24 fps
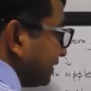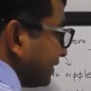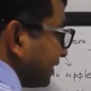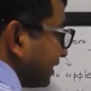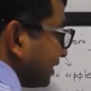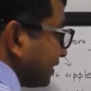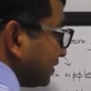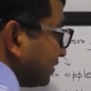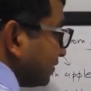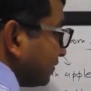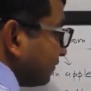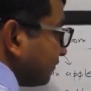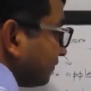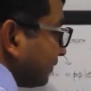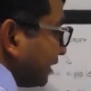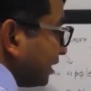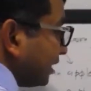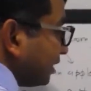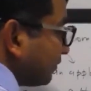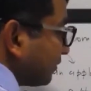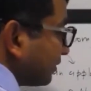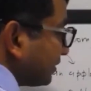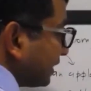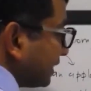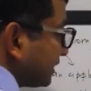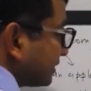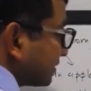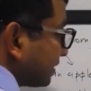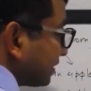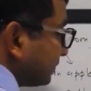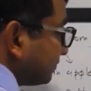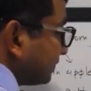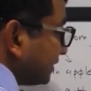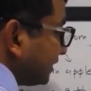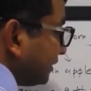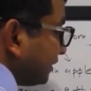that whenever there is
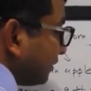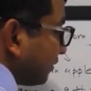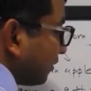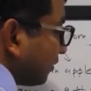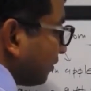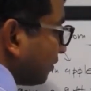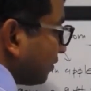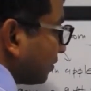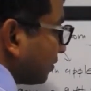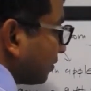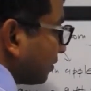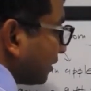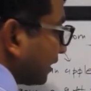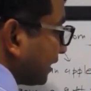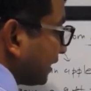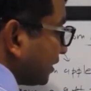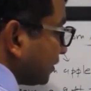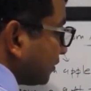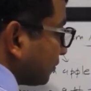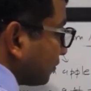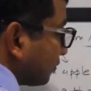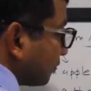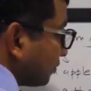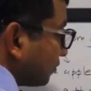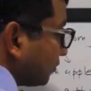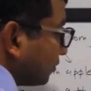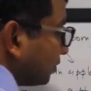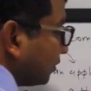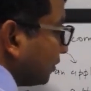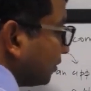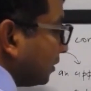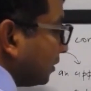something, or, like, you know,